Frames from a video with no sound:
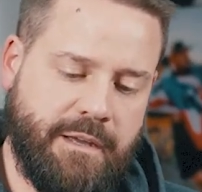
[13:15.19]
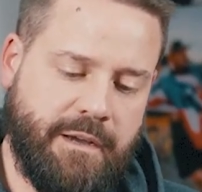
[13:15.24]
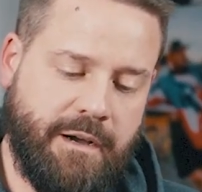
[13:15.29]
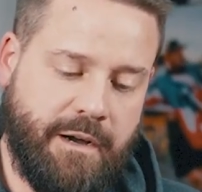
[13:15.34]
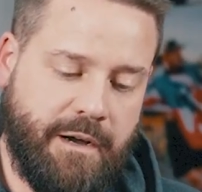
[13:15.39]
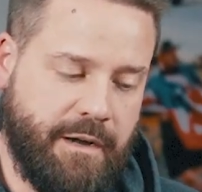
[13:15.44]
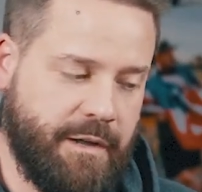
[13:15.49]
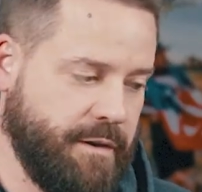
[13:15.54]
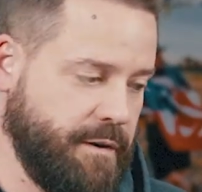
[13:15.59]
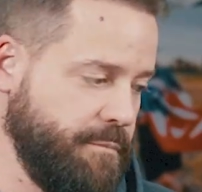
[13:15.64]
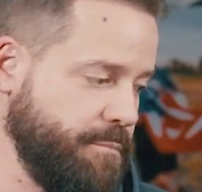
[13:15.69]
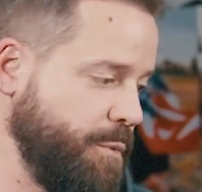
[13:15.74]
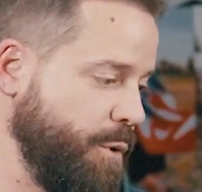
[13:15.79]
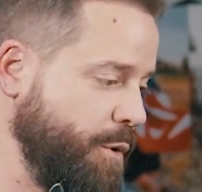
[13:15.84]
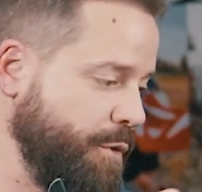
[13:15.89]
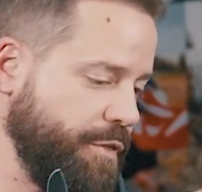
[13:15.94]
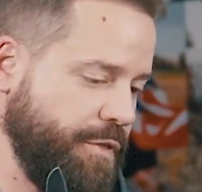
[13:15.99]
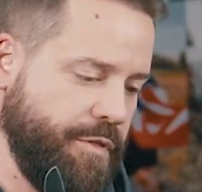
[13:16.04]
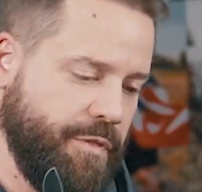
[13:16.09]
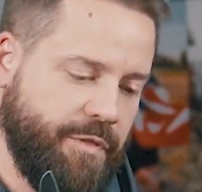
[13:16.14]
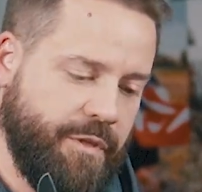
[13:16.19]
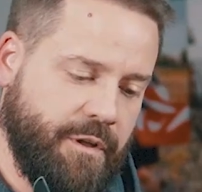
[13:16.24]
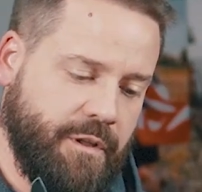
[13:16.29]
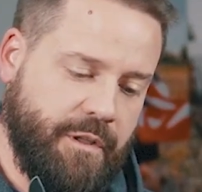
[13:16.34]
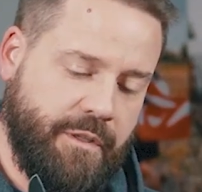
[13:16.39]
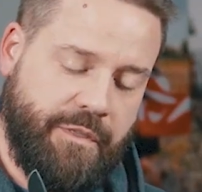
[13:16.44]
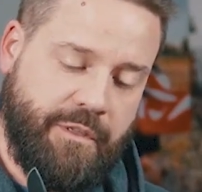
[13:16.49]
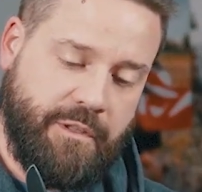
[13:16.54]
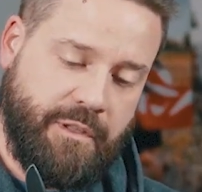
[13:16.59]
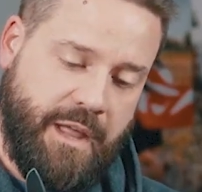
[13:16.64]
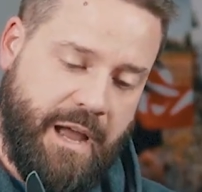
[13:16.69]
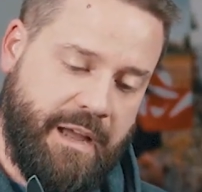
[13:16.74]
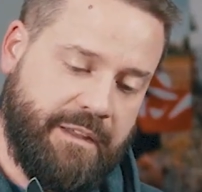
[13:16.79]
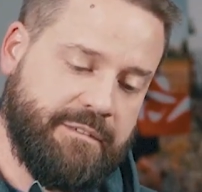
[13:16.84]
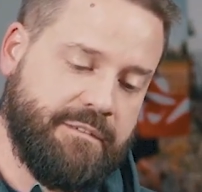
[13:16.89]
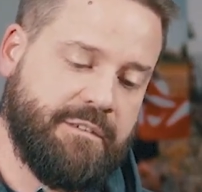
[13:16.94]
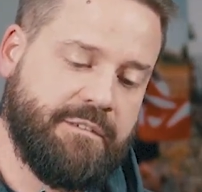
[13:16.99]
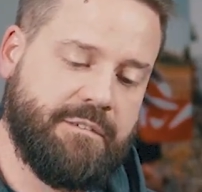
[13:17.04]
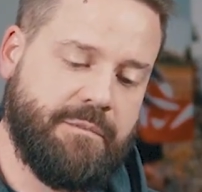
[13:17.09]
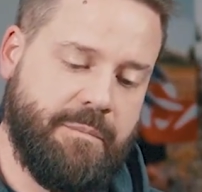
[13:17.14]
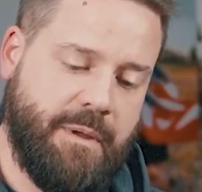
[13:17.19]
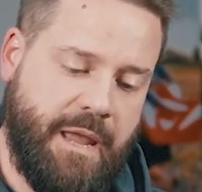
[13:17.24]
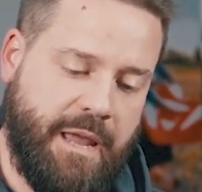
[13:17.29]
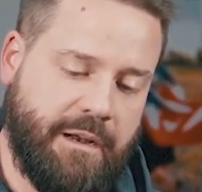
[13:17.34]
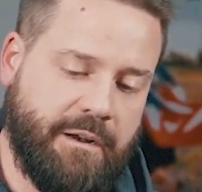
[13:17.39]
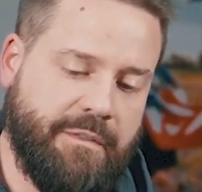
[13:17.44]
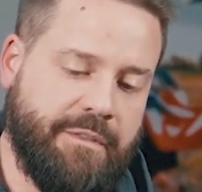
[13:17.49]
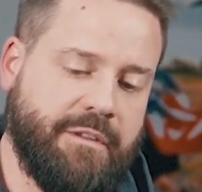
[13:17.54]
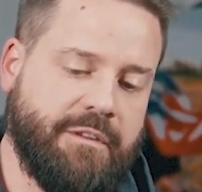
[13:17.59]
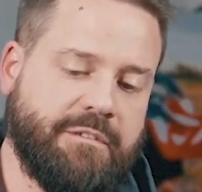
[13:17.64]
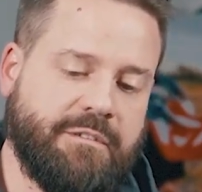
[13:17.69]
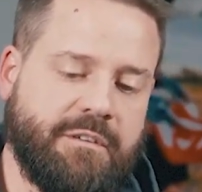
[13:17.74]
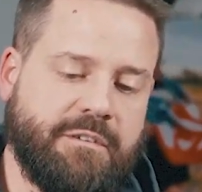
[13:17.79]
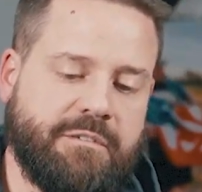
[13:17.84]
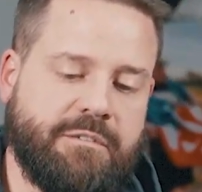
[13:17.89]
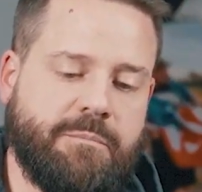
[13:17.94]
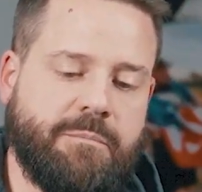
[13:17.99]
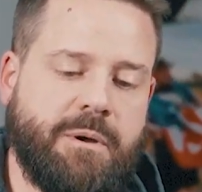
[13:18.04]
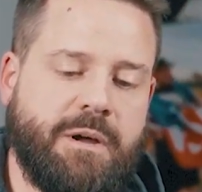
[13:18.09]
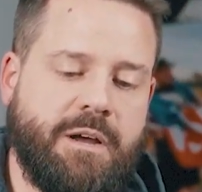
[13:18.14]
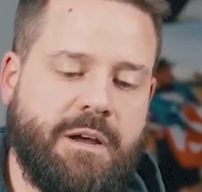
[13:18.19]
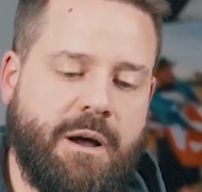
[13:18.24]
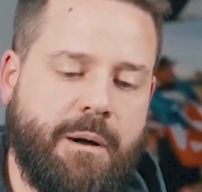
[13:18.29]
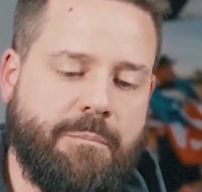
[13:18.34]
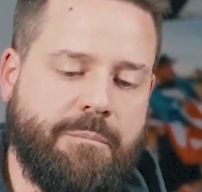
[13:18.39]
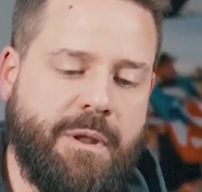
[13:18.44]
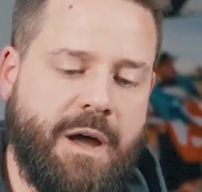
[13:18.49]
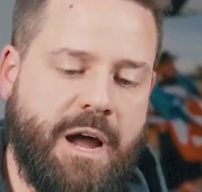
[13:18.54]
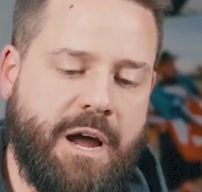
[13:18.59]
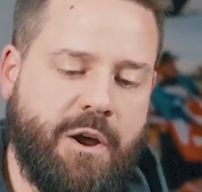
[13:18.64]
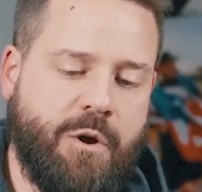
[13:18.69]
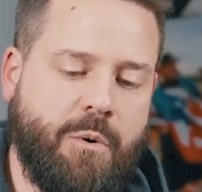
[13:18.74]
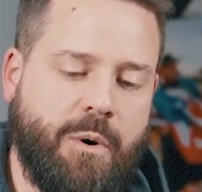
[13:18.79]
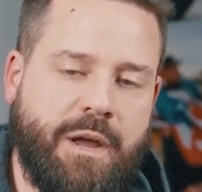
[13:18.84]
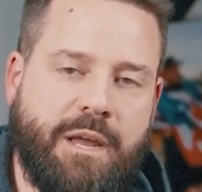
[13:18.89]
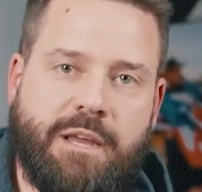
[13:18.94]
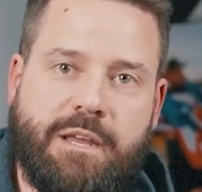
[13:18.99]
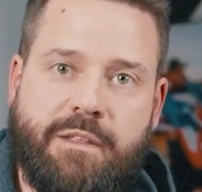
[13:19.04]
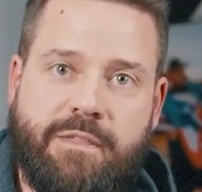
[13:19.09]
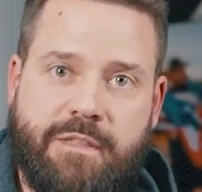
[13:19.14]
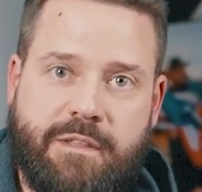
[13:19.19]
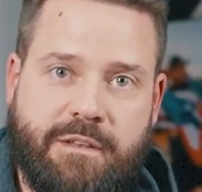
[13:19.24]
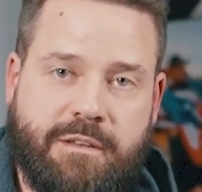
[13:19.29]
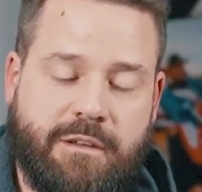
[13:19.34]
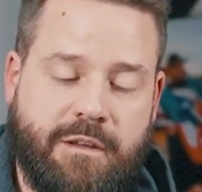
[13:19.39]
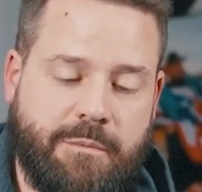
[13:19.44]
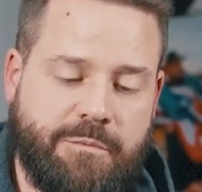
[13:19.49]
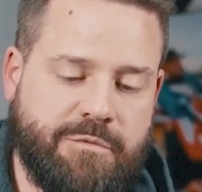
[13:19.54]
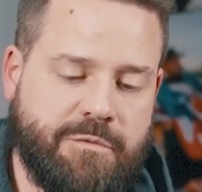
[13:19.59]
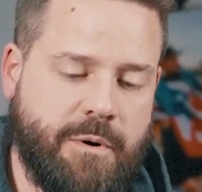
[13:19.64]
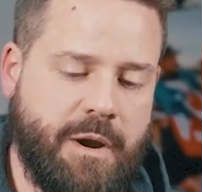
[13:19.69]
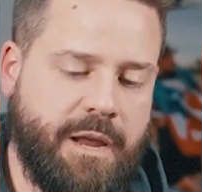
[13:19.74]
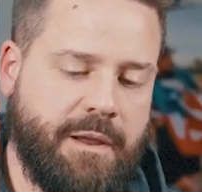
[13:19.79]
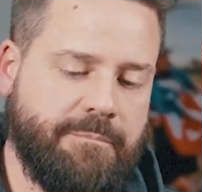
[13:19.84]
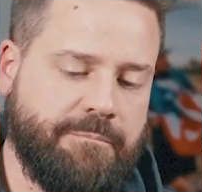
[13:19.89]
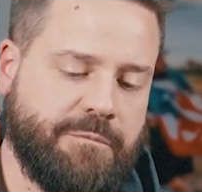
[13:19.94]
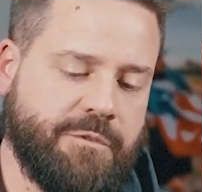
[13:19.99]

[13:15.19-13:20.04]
on both the last system and on this system, I'm not quite getting the tips right.